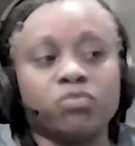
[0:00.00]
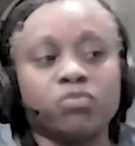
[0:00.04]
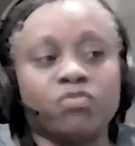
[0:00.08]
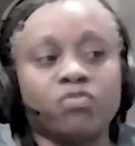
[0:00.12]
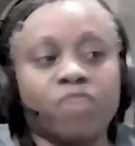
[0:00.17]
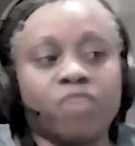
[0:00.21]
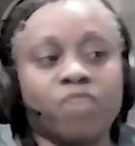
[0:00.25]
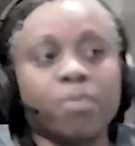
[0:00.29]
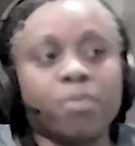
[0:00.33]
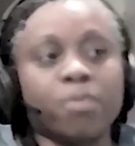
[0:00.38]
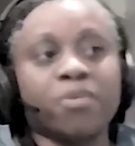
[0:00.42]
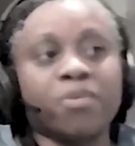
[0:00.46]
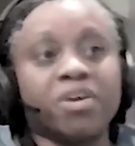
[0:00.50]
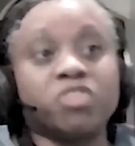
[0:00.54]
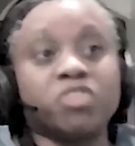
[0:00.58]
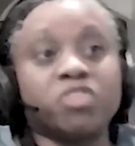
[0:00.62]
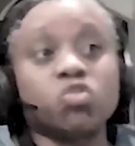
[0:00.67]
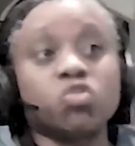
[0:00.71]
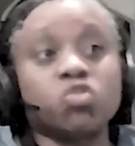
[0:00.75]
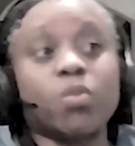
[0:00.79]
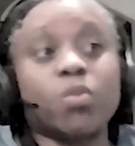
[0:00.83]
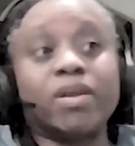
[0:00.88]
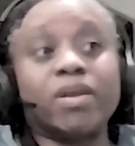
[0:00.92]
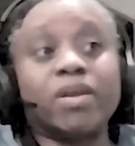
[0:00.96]
February
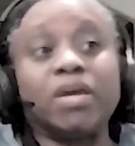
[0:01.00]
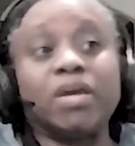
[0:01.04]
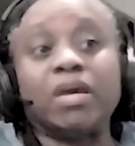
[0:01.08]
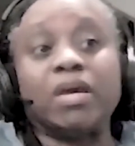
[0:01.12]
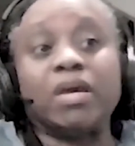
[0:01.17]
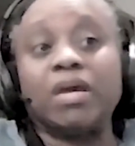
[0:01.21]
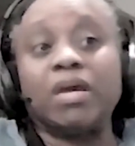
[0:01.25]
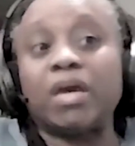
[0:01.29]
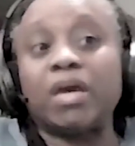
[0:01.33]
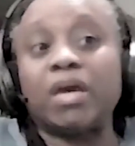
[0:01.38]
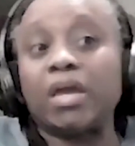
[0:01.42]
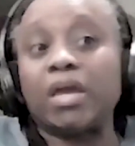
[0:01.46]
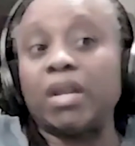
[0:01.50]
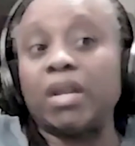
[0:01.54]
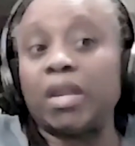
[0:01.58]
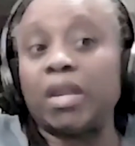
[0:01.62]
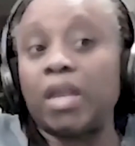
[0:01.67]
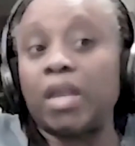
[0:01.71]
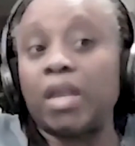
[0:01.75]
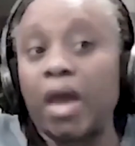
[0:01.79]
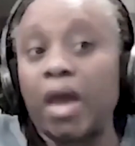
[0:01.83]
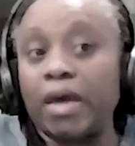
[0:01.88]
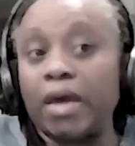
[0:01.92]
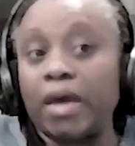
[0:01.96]

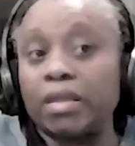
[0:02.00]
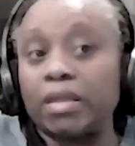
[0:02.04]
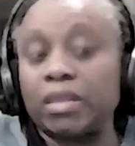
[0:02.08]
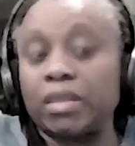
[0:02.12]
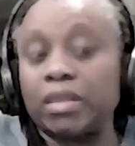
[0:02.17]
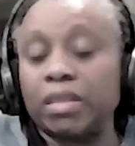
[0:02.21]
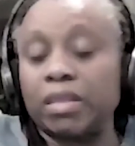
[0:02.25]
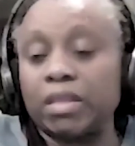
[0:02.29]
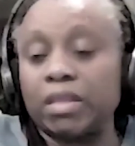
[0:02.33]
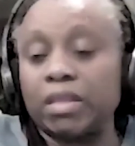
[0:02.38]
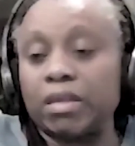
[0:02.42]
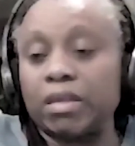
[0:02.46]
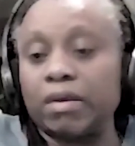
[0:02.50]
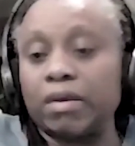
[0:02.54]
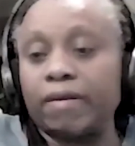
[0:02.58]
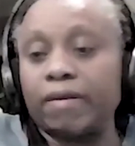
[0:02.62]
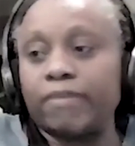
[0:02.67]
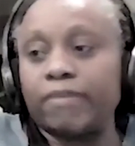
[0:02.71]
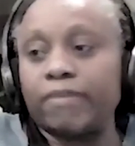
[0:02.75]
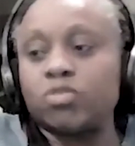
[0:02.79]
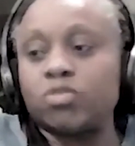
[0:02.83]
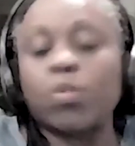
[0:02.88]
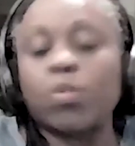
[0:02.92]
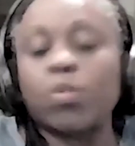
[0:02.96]
29th,
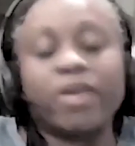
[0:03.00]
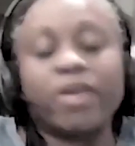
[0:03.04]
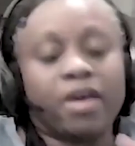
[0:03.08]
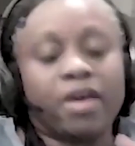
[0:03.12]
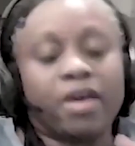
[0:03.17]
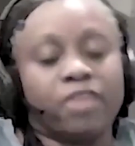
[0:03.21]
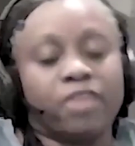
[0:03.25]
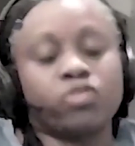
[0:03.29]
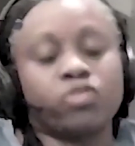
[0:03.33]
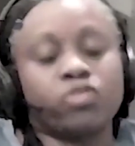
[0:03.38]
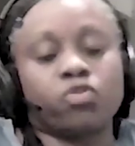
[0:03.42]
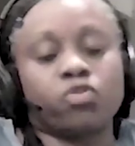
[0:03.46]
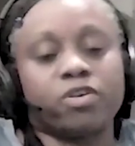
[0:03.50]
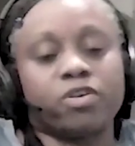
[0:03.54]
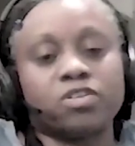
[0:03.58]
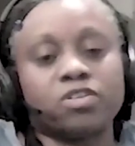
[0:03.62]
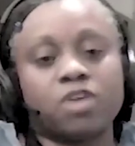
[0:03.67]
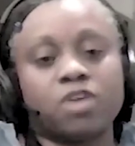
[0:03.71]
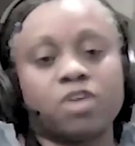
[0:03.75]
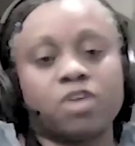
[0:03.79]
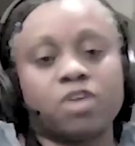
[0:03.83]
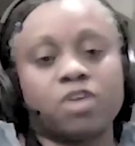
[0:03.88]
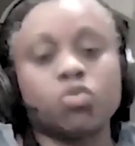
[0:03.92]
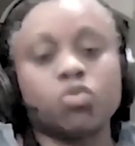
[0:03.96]
28th, sorry,
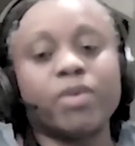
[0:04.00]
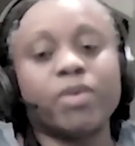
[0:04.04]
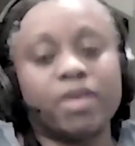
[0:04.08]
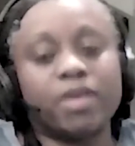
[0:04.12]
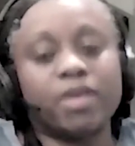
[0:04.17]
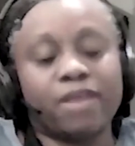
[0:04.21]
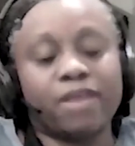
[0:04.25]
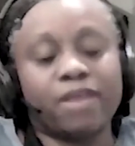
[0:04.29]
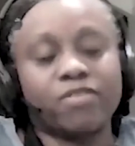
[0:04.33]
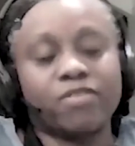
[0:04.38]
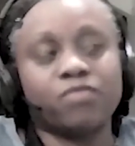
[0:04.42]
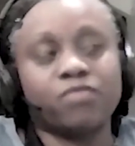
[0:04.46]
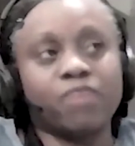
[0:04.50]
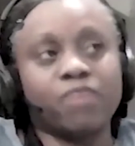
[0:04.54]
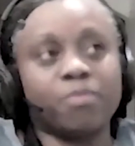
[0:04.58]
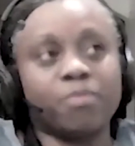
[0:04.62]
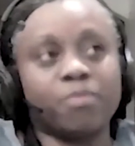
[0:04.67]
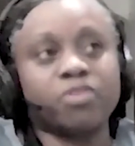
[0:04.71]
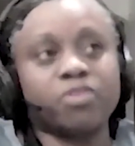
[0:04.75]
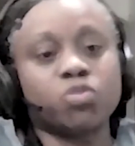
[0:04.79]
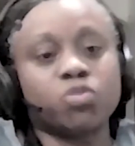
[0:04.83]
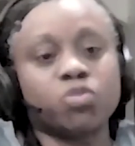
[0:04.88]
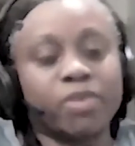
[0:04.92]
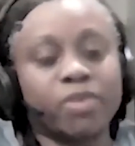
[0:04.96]
2011,
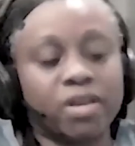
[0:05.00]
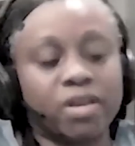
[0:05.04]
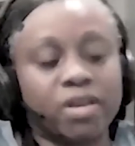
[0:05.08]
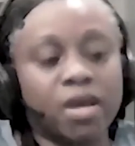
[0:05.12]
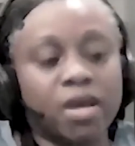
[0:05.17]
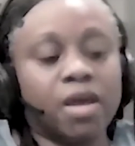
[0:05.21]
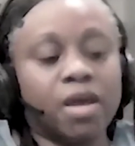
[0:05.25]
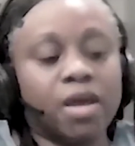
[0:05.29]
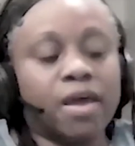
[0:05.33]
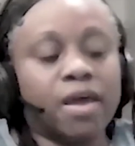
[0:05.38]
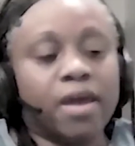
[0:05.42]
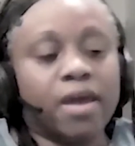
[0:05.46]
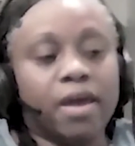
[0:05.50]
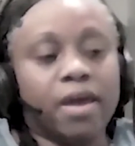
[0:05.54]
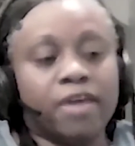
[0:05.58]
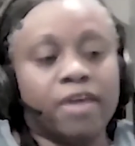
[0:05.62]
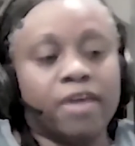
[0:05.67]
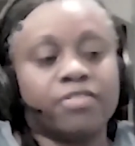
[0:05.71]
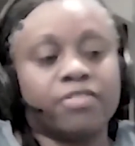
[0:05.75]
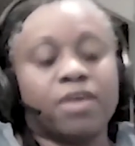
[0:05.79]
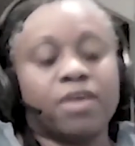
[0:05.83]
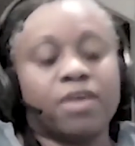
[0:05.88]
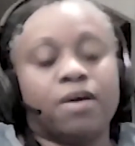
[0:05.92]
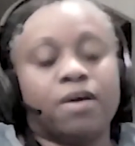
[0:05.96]
February
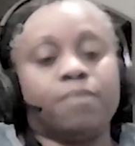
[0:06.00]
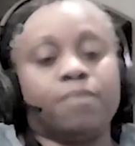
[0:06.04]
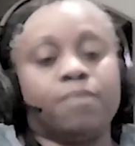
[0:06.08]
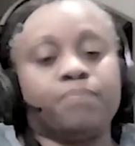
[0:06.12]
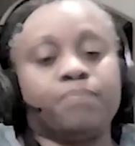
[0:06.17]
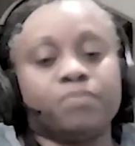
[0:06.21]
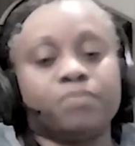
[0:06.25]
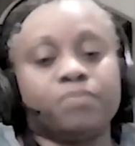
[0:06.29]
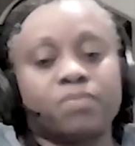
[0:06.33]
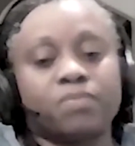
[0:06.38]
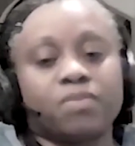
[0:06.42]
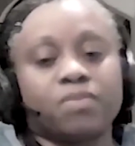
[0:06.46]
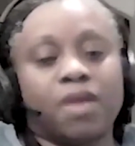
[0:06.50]
28th,